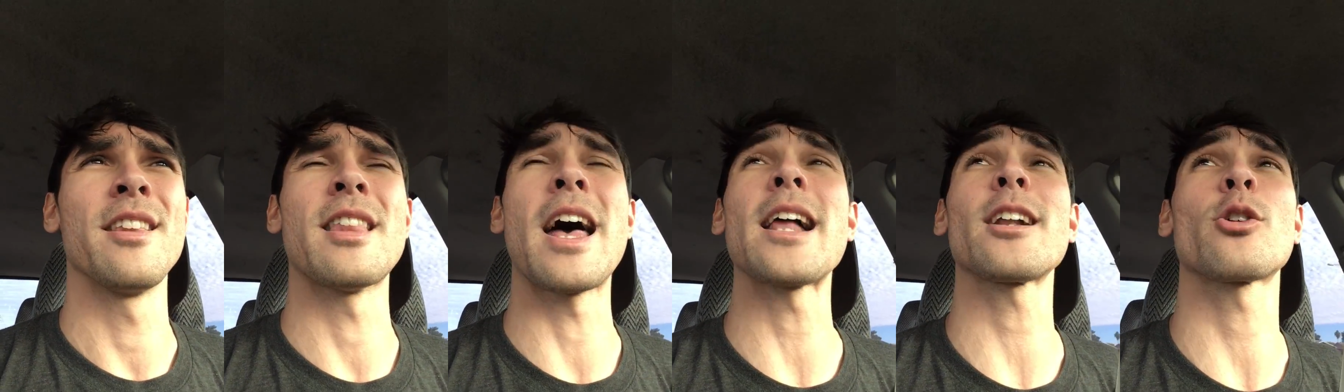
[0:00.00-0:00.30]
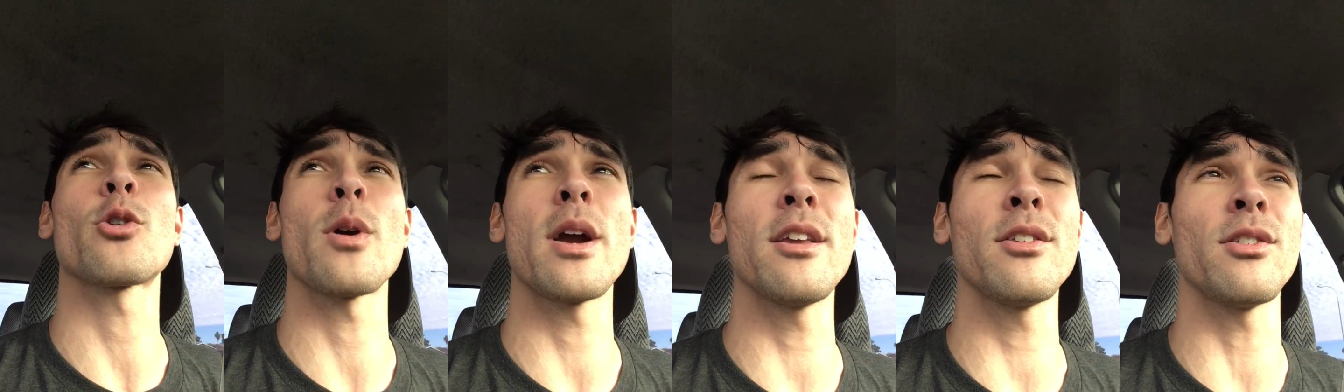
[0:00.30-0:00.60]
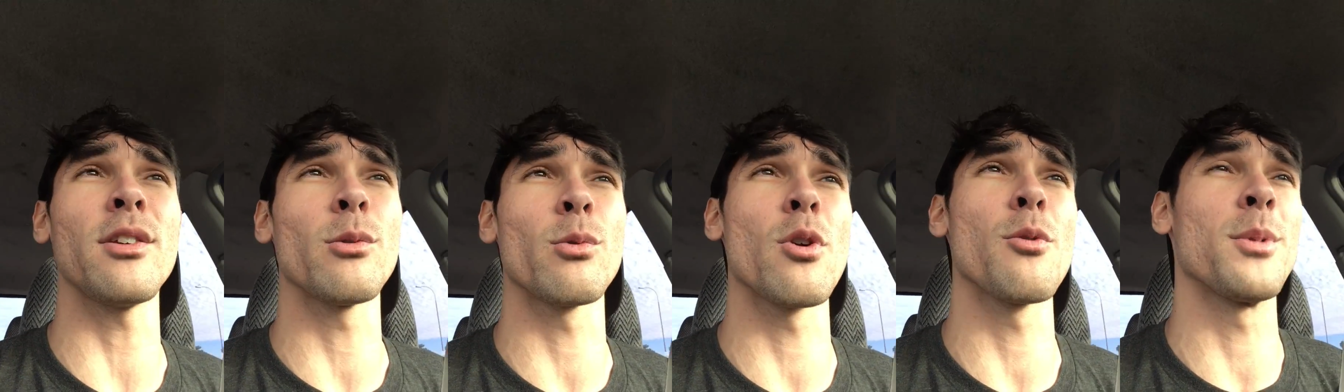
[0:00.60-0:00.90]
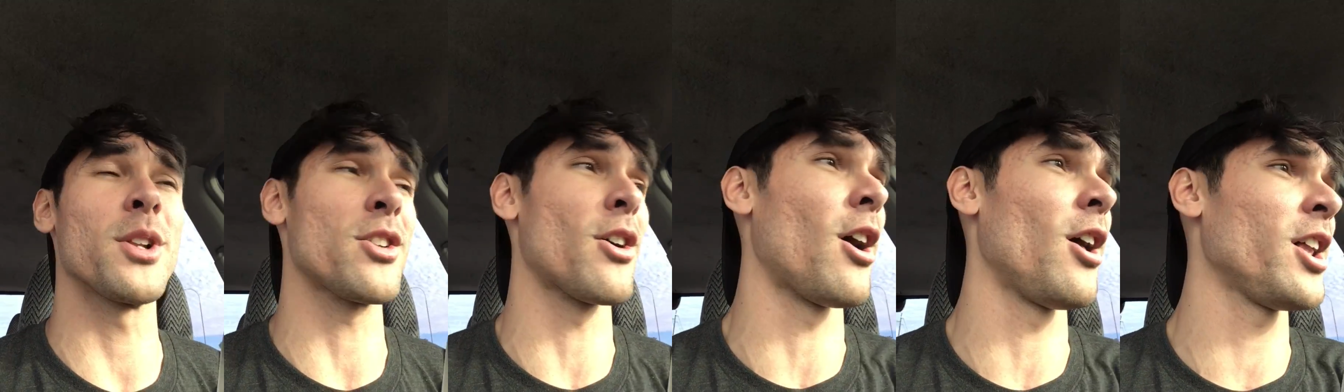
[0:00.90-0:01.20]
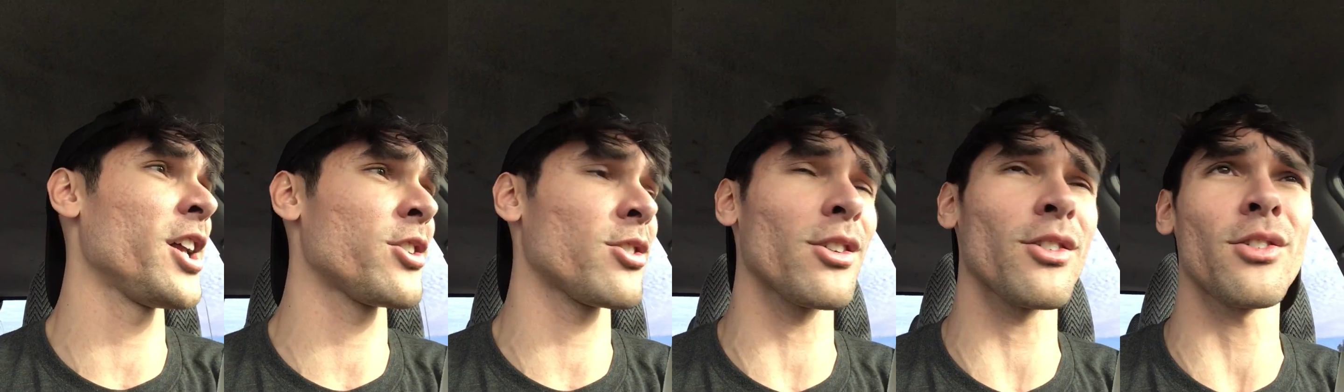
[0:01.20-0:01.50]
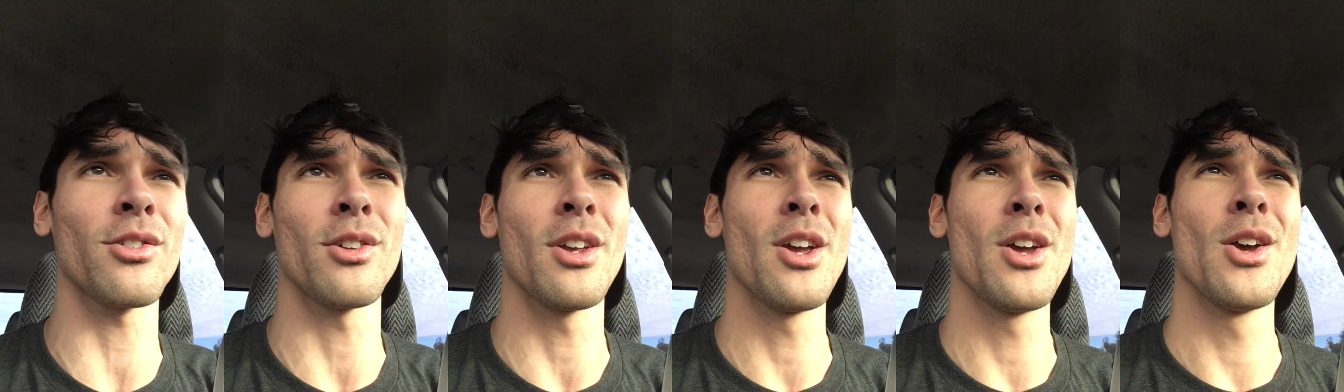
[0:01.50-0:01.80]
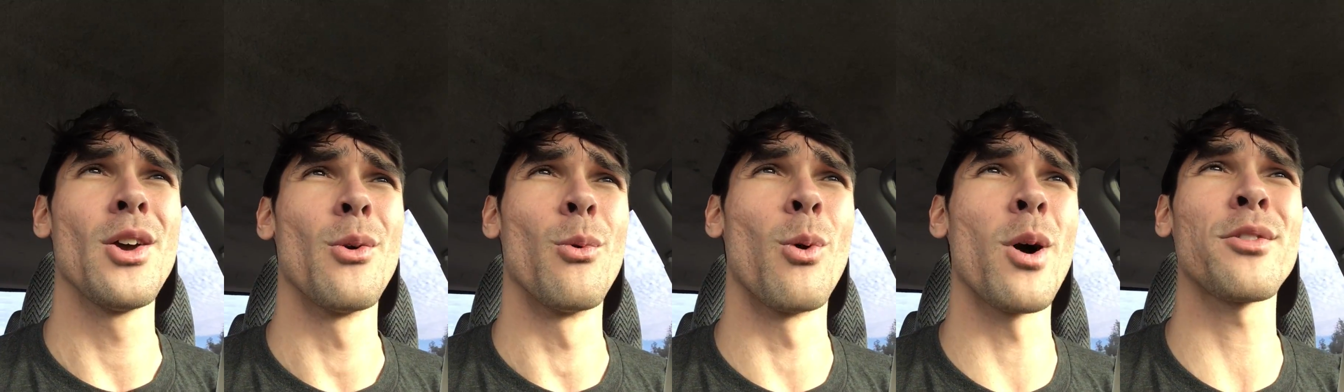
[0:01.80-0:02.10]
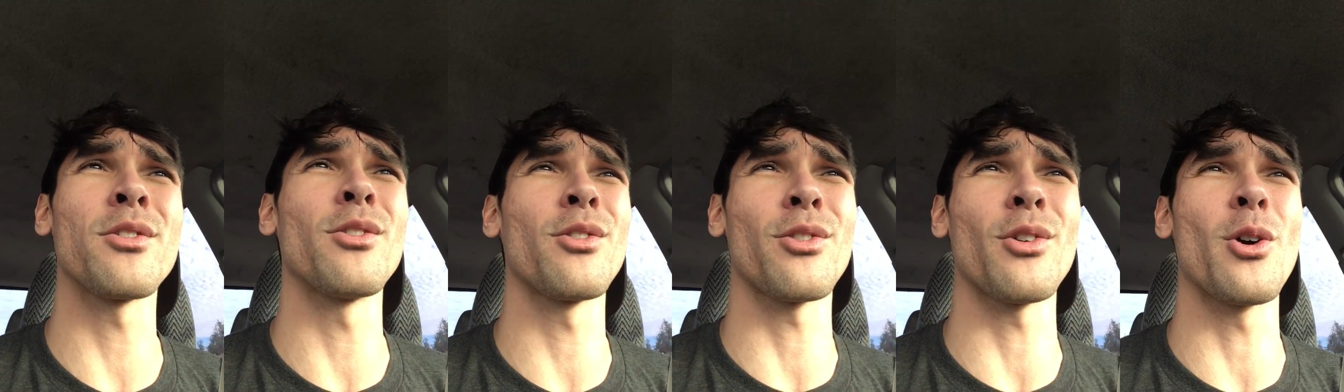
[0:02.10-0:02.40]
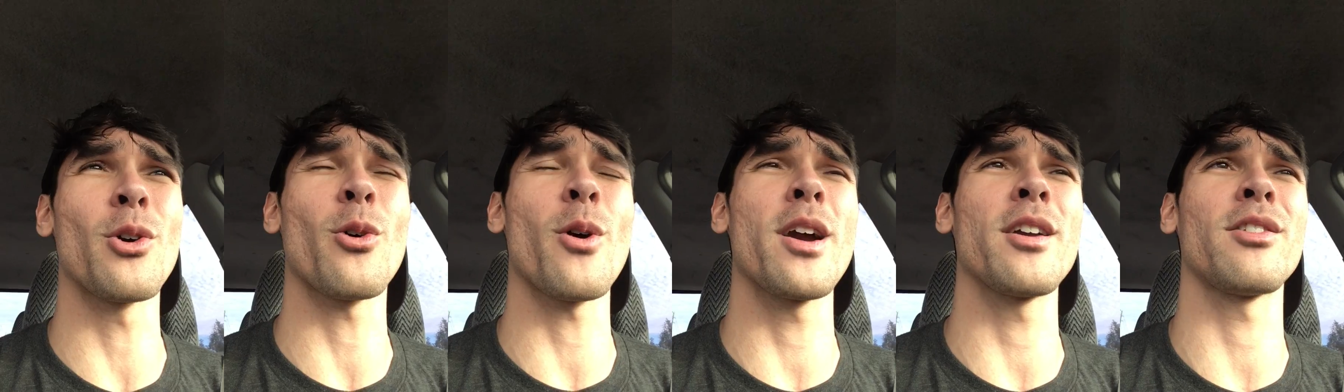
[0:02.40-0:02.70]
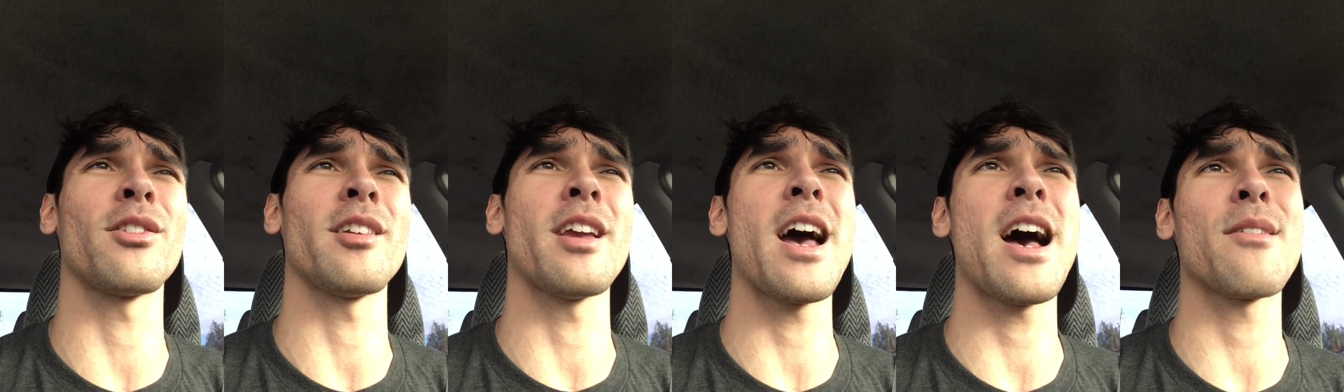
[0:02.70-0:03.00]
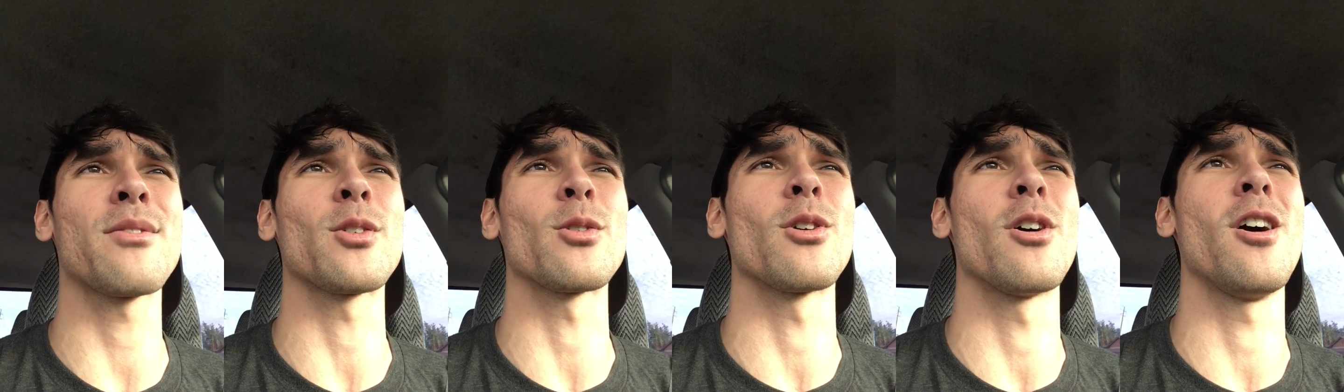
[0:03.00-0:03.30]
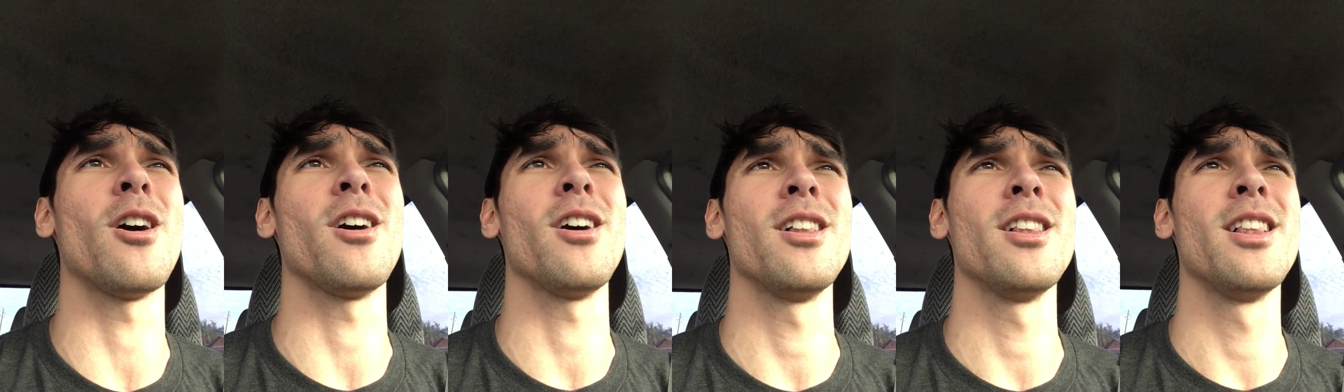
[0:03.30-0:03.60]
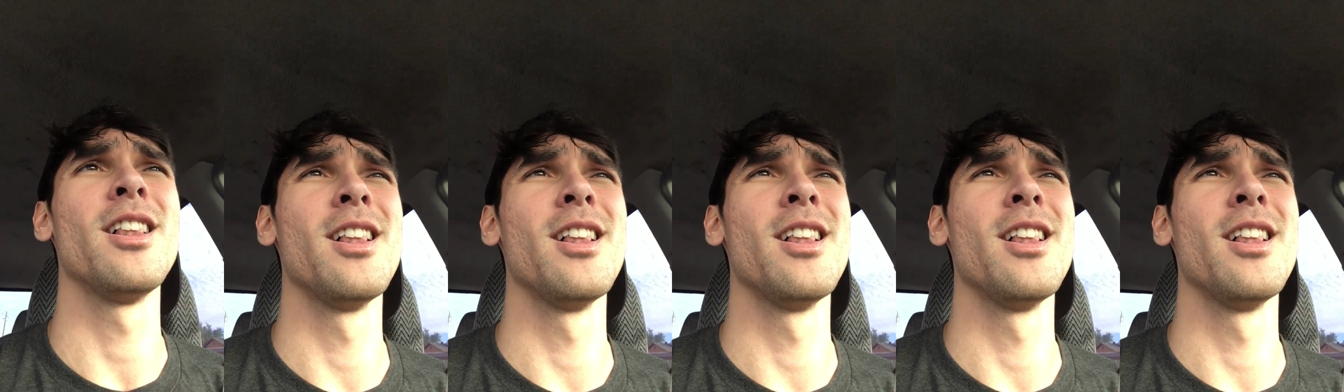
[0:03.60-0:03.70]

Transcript: That crazy rheumatologist wasn't so crazy after all.